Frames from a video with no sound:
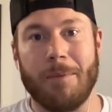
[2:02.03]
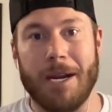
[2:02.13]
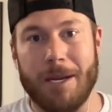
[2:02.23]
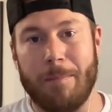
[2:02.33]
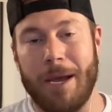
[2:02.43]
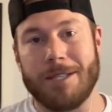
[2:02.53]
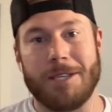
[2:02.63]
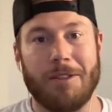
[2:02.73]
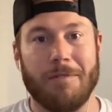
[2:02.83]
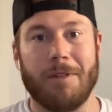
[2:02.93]
It probably depends
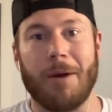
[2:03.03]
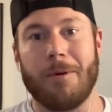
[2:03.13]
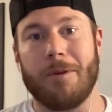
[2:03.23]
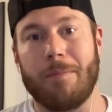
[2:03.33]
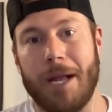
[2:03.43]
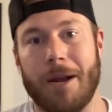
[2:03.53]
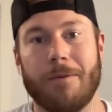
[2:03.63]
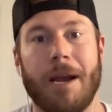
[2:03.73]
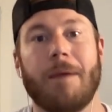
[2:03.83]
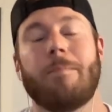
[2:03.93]
on the flower of the plant,
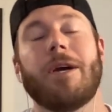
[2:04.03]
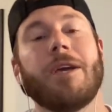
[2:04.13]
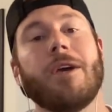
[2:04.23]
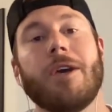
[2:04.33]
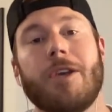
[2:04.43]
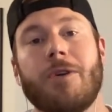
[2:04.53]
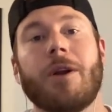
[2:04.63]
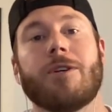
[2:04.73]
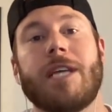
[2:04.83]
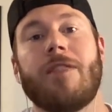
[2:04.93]
right? But you
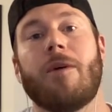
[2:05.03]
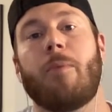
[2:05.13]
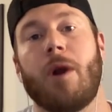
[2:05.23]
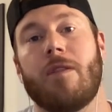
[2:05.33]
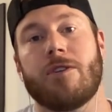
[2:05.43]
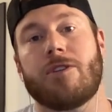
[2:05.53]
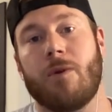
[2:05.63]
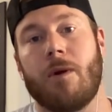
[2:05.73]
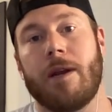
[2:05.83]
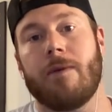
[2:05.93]
understand the point of this
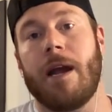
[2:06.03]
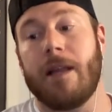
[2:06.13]
story, right?